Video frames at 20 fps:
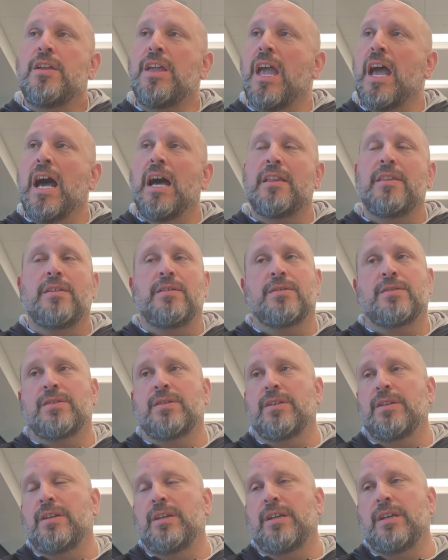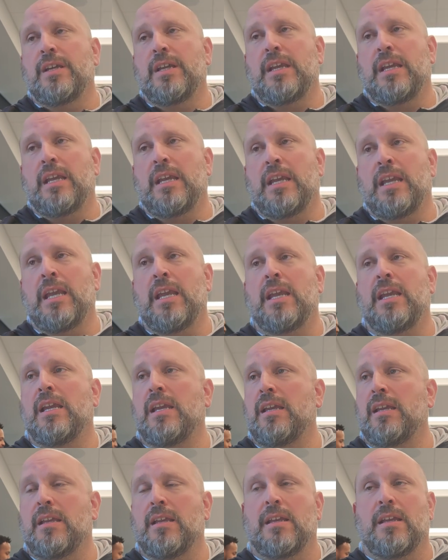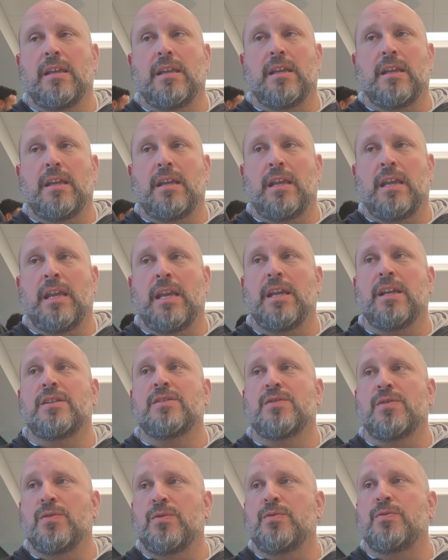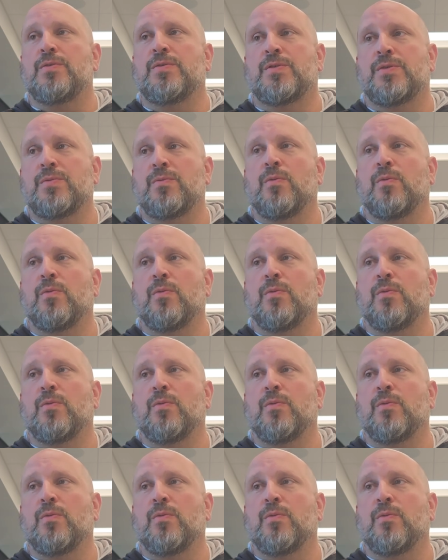Yeah, he exudes